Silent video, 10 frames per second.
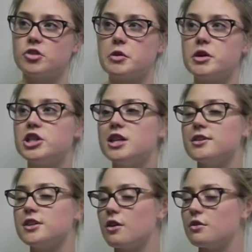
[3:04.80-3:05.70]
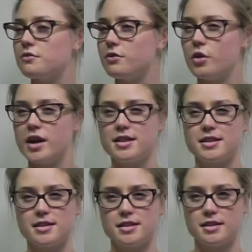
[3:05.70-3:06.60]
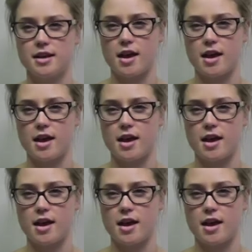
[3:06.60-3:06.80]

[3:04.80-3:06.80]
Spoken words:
trying to achieve a tone of voice,